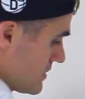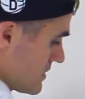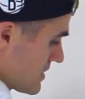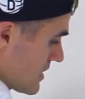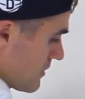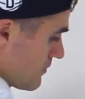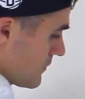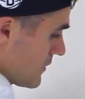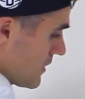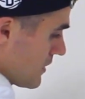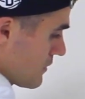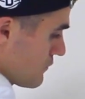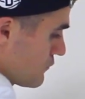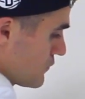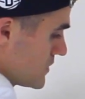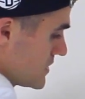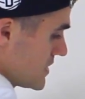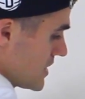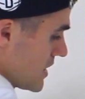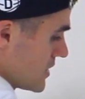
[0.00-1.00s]
and same thing if
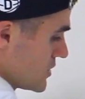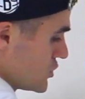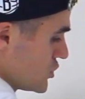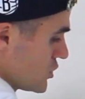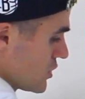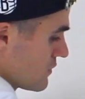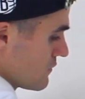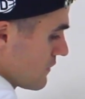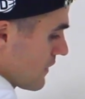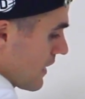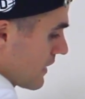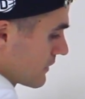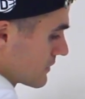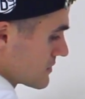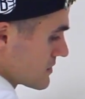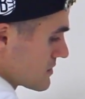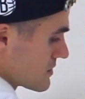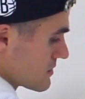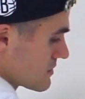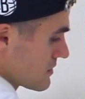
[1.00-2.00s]
we take g of
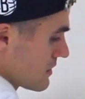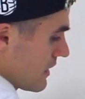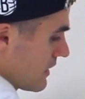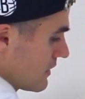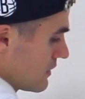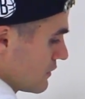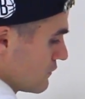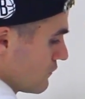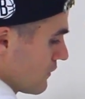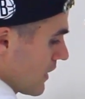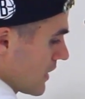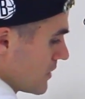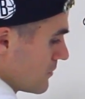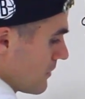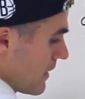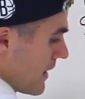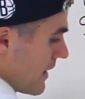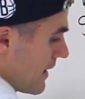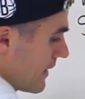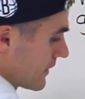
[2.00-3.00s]
x and divide it
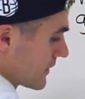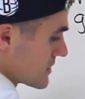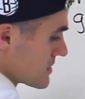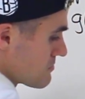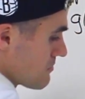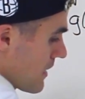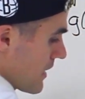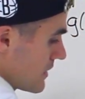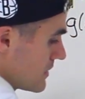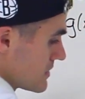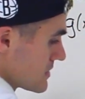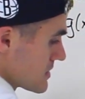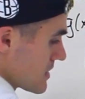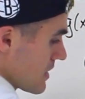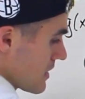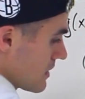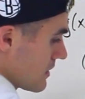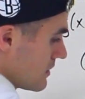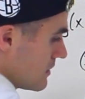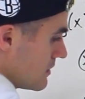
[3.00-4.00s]
by x minus
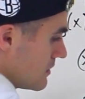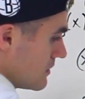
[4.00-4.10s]
a.